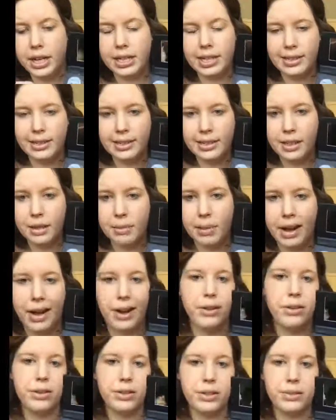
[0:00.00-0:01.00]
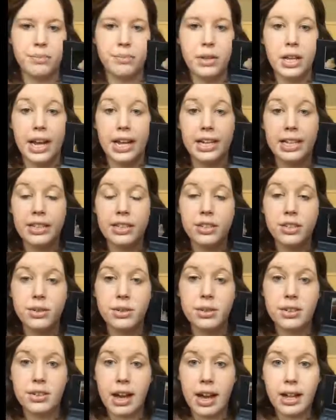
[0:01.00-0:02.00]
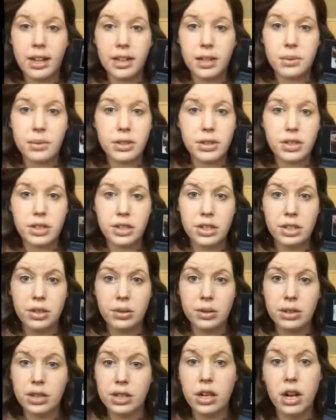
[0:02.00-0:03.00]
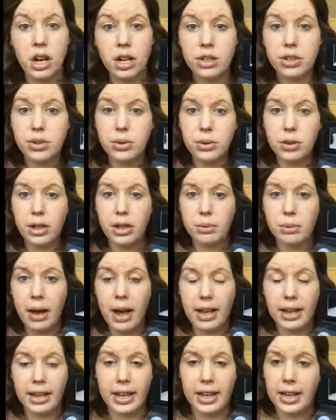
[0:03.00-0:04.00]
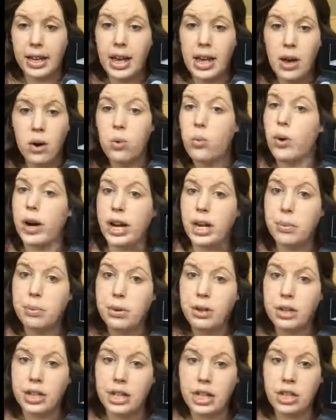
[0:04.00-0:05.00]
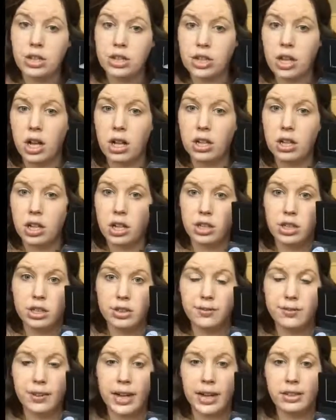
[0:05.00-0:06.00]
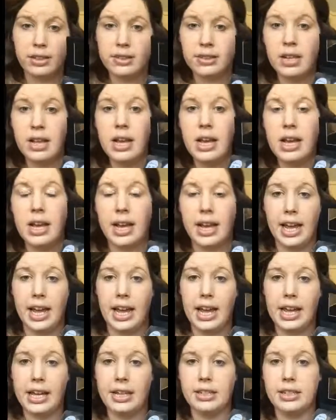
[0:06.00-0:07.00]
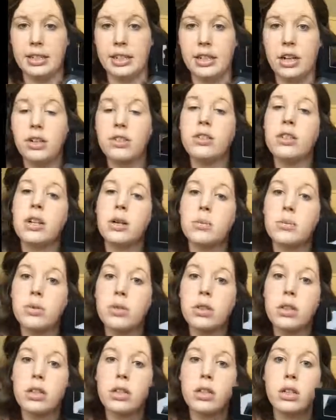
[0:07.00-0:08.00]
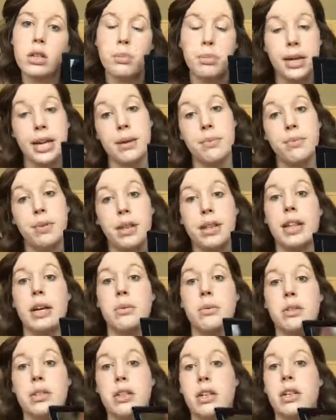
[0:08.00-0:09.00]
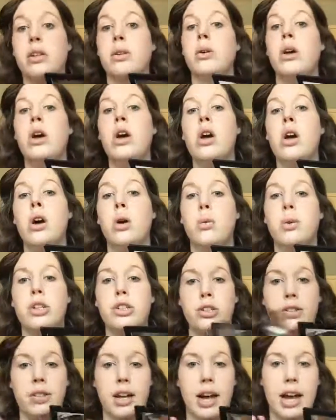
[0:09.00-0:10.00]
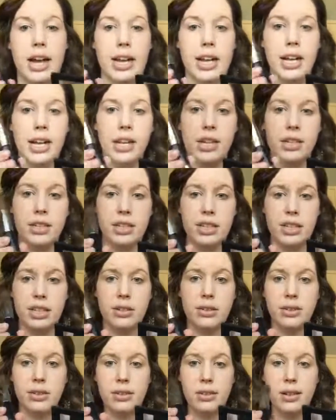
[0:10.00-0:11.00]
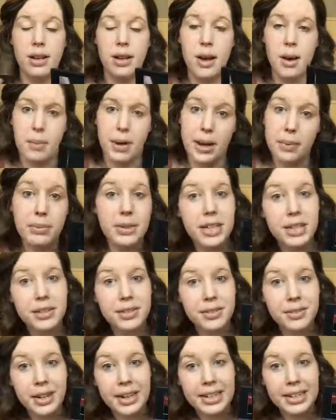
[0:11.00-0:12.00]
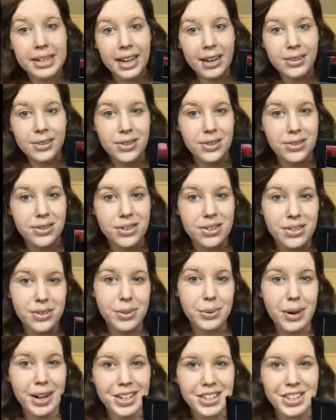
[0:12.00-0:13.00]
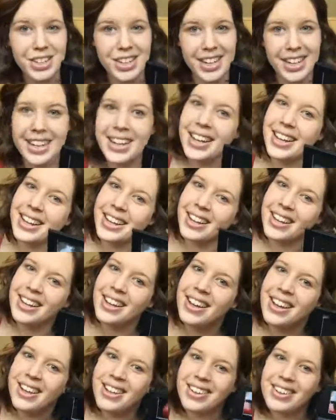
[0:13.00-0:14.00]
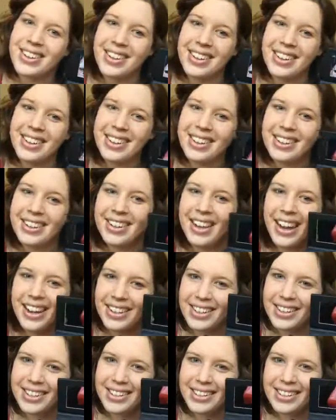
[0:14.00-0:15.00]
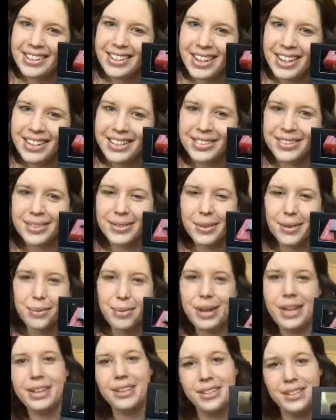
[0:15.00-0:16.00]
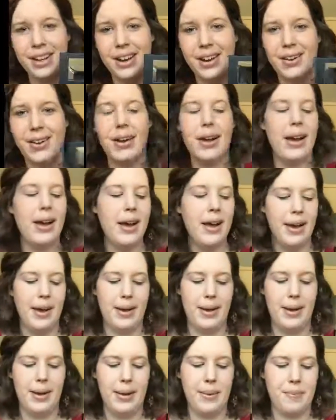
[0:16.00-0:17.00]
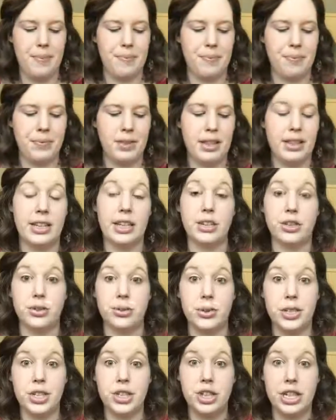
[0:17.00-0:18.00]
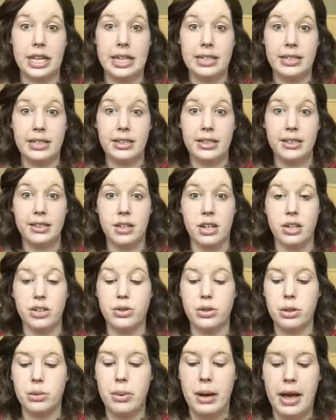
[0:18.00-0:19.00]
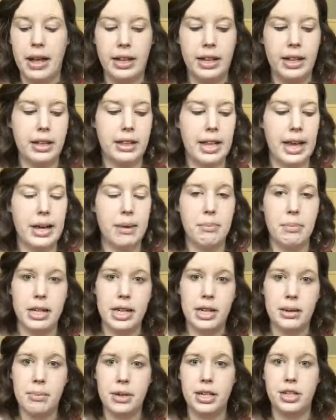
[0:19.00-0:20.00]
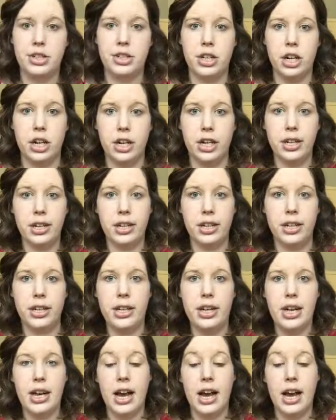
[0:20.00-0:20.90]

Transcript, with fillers: It doesn't come out and it tells you exactly what to do with the contour palette, where to put each color on your face, and it also comes with a little pamphlet that will tell you which side to use, but I'm gonna do it now, so since you're watching, you can learn how to contour with me. So um, there's three shades to this contour palette, light, medium, and dark.